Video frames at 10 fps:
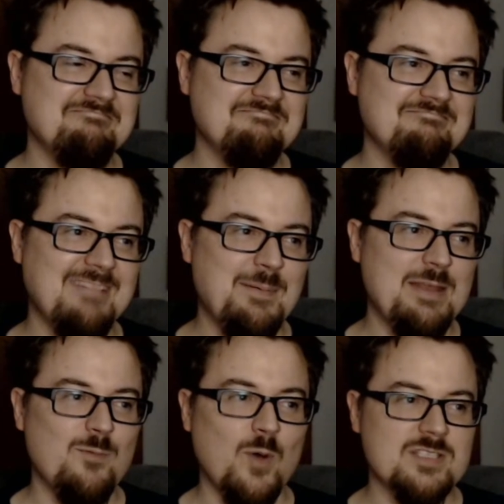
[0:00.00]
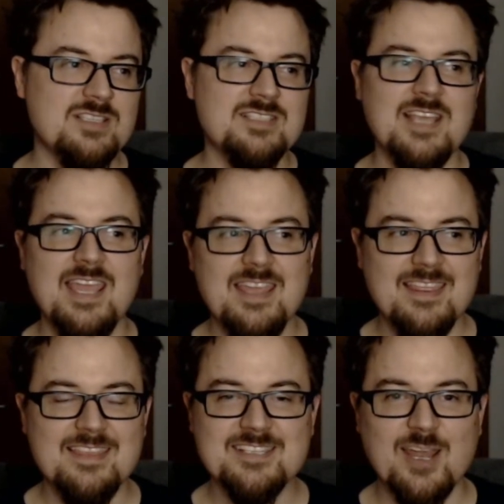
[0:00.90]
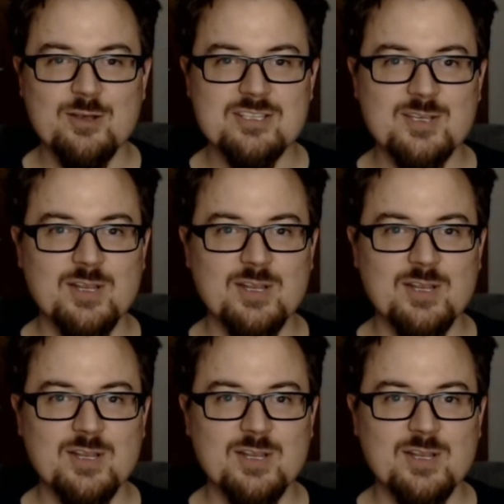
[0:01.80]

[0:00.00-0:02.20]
I mean, what's to say this character is going to